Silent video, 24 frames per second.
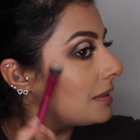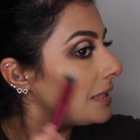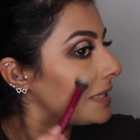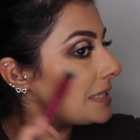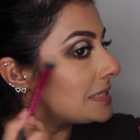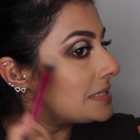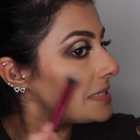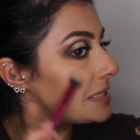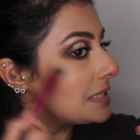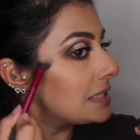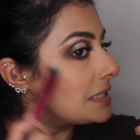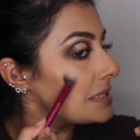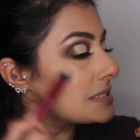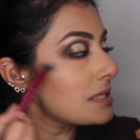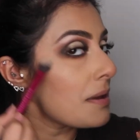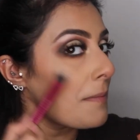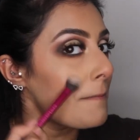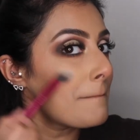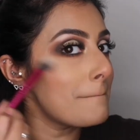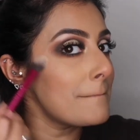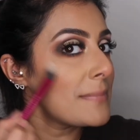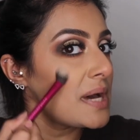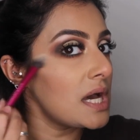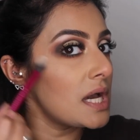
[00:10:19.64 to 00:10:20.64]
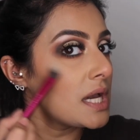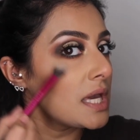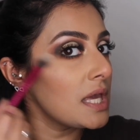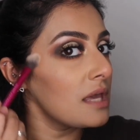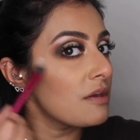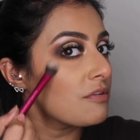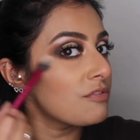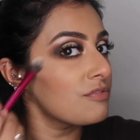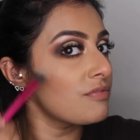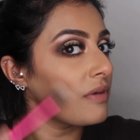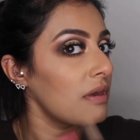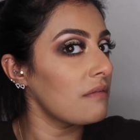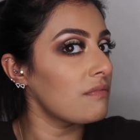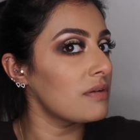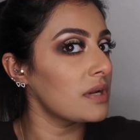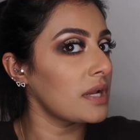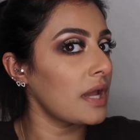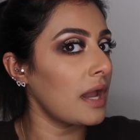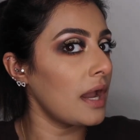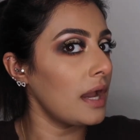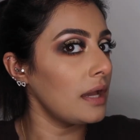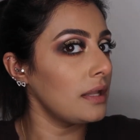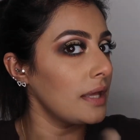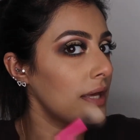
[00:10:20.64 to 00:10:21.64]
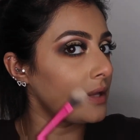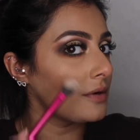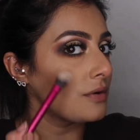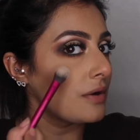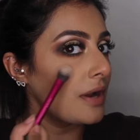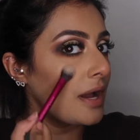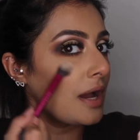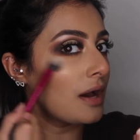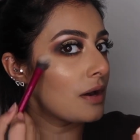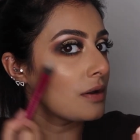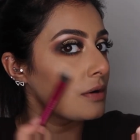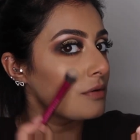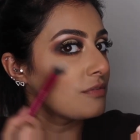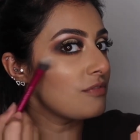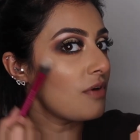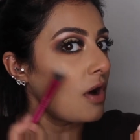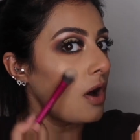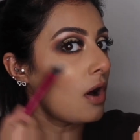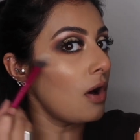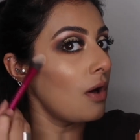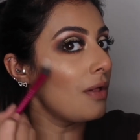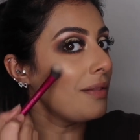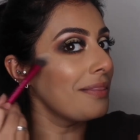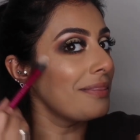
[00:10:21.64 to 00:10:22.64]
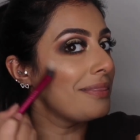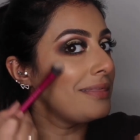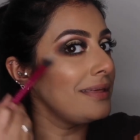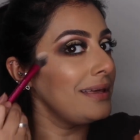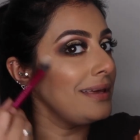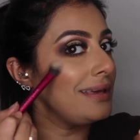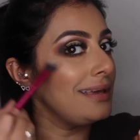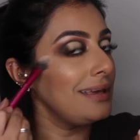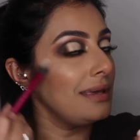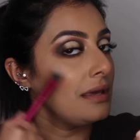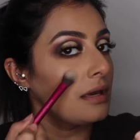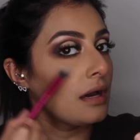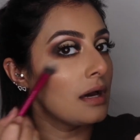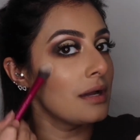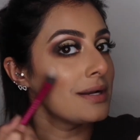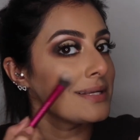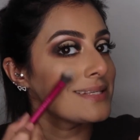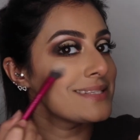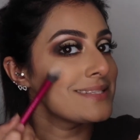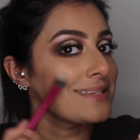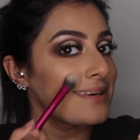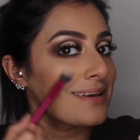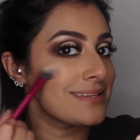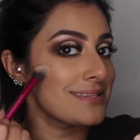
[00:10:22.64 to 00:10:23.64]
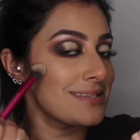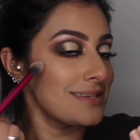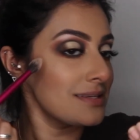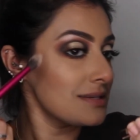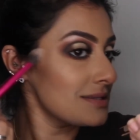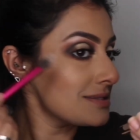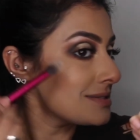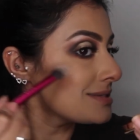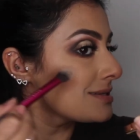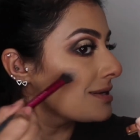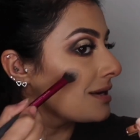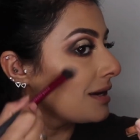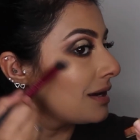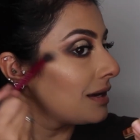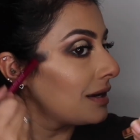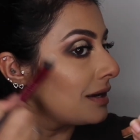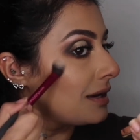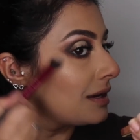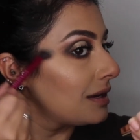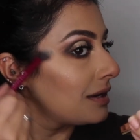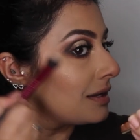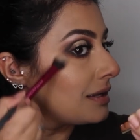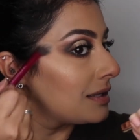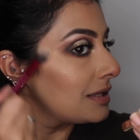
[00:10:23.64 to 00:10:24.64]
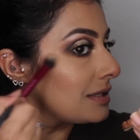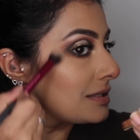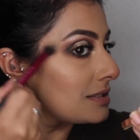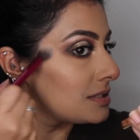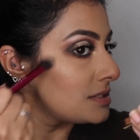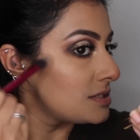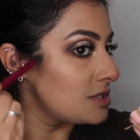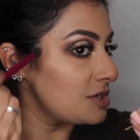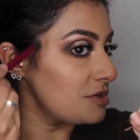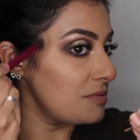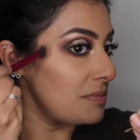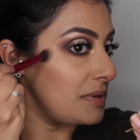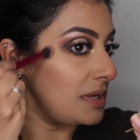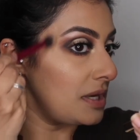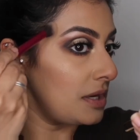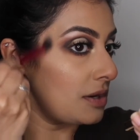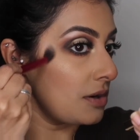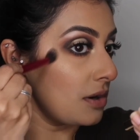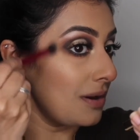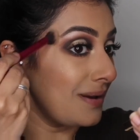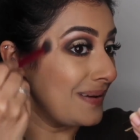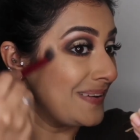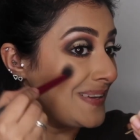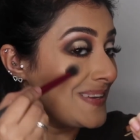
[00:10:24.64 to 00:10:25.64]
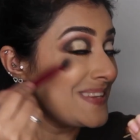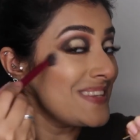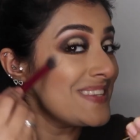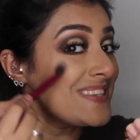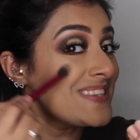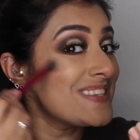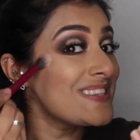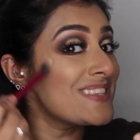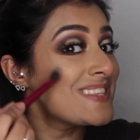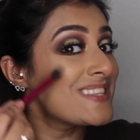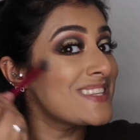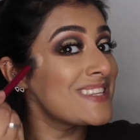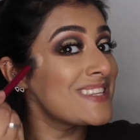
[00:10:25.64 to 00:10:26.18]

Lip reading: This is my favorite highlighter out of all the Anastasias, to be honest.